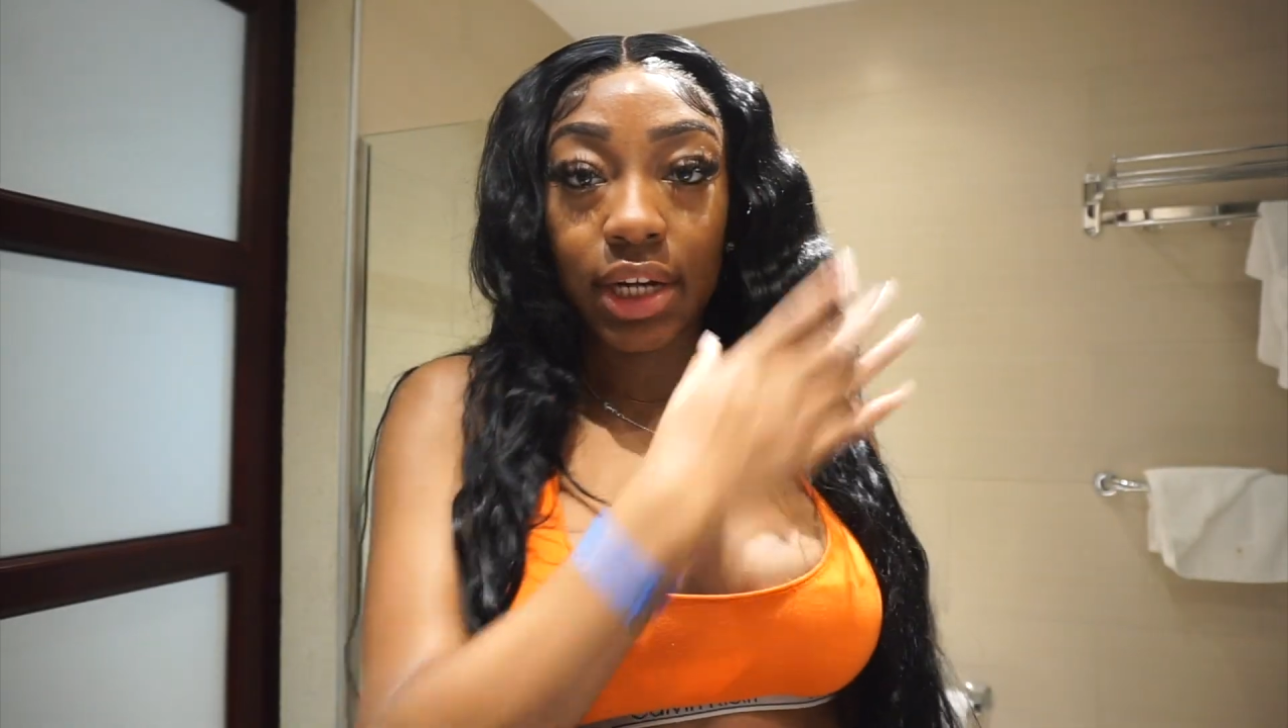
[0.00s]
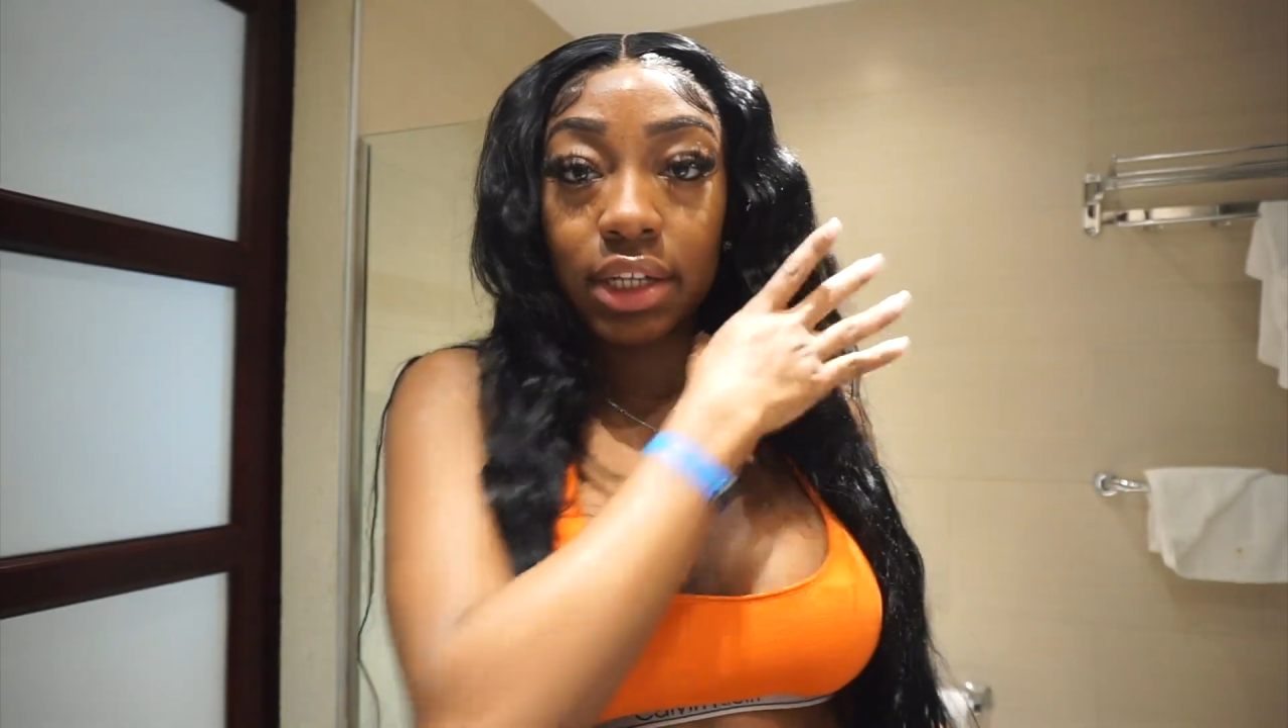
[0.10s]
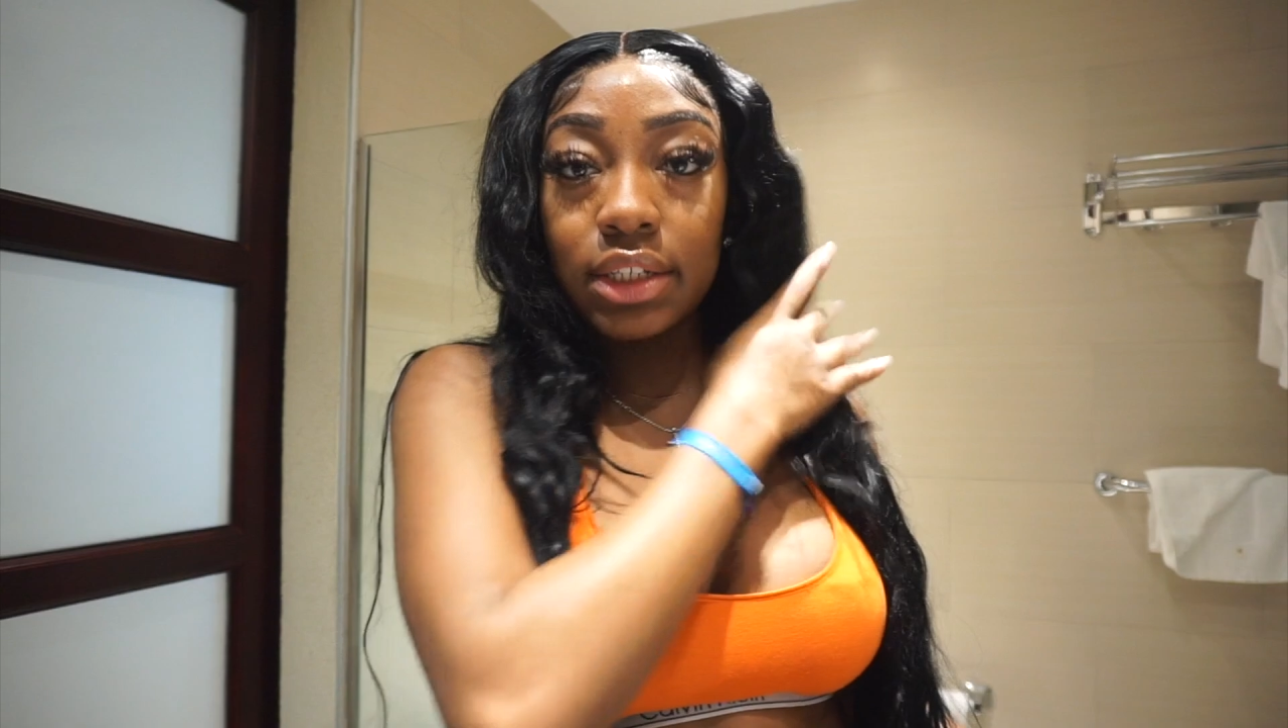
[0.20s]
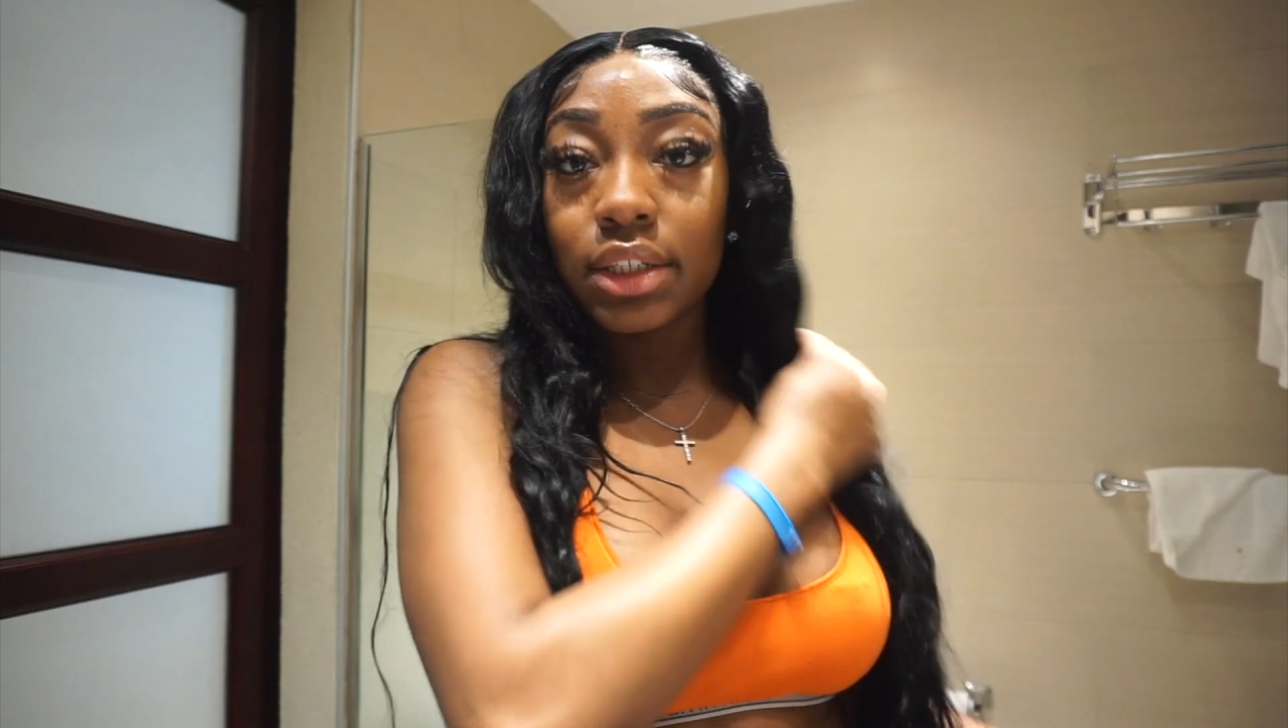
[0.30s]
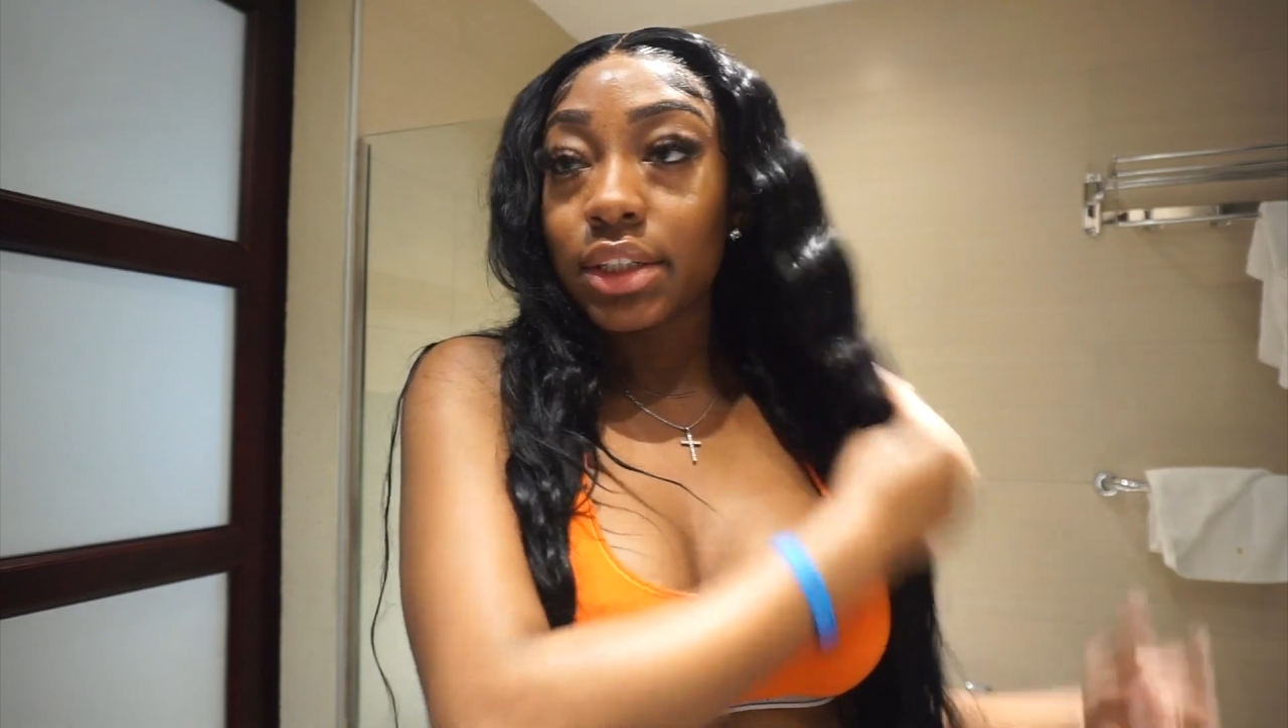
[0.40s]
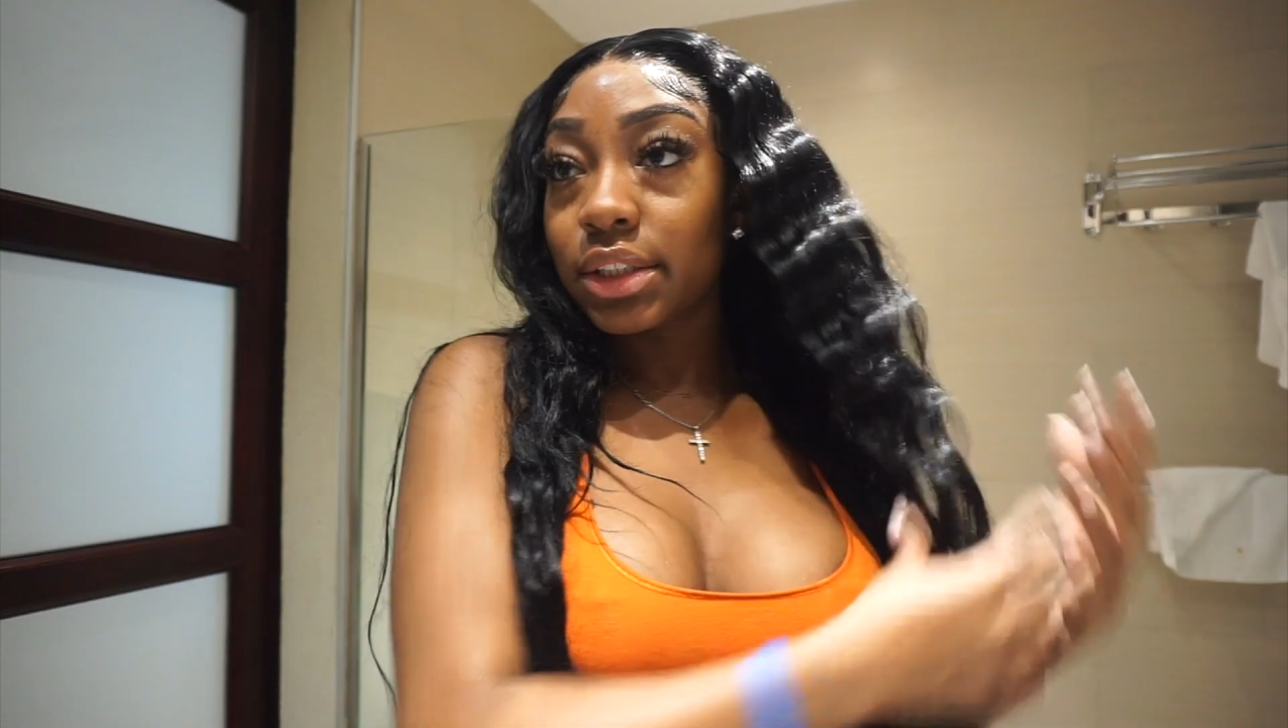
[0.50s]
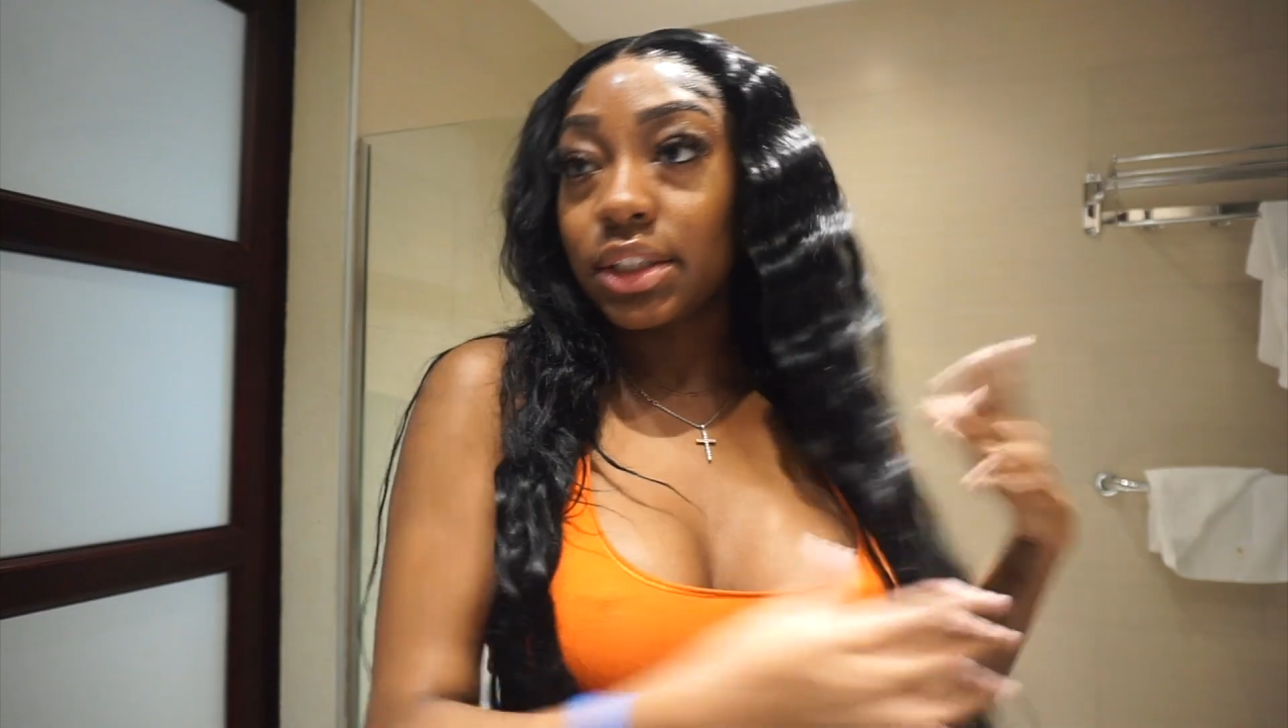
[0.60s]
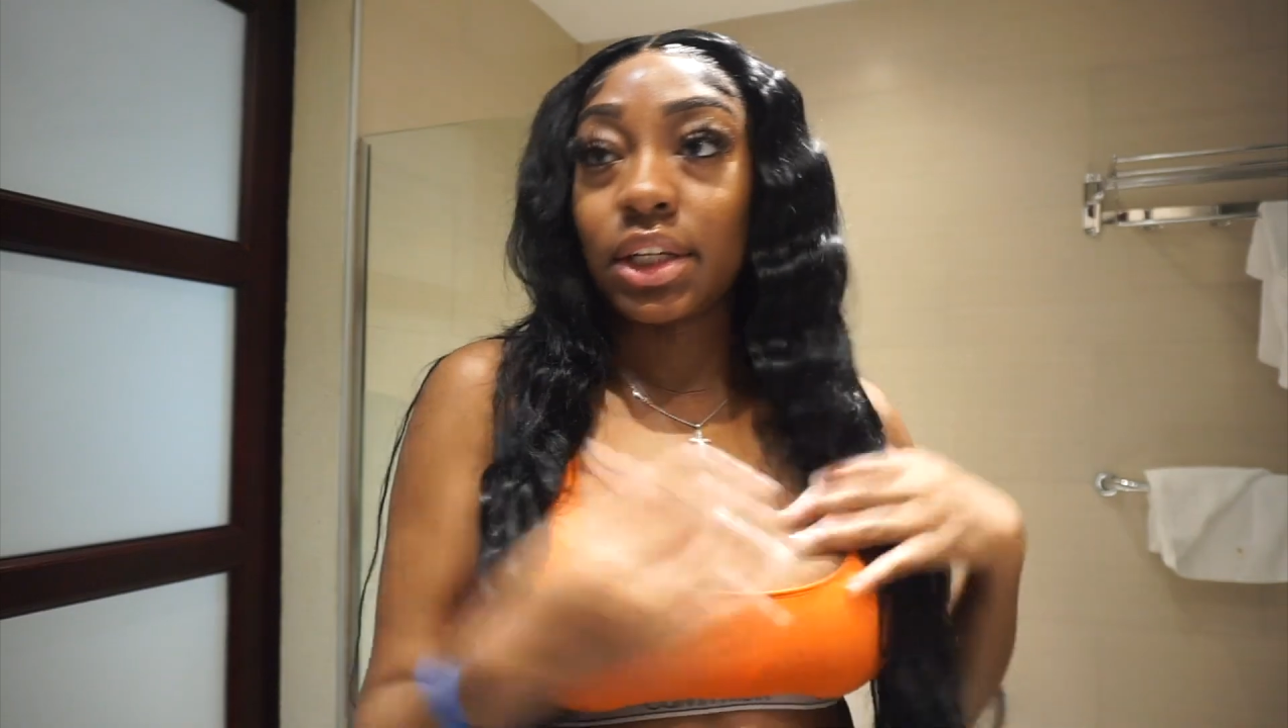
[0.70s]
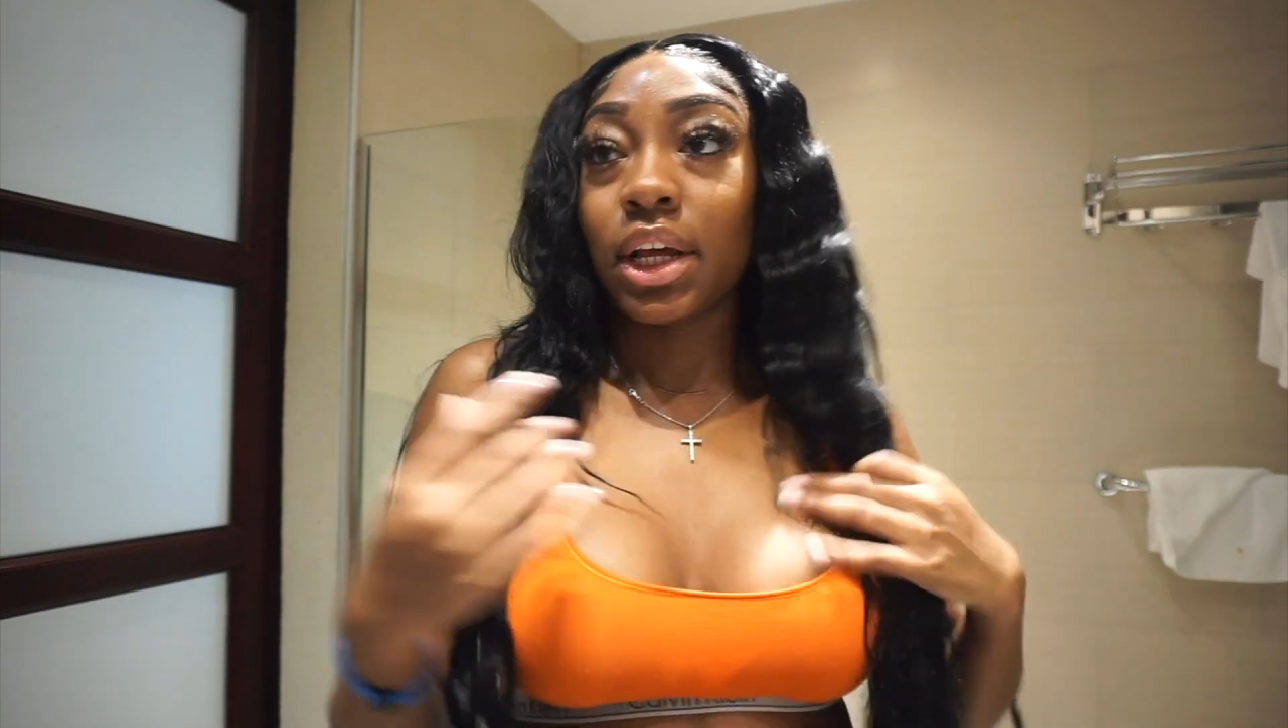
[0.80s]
side looks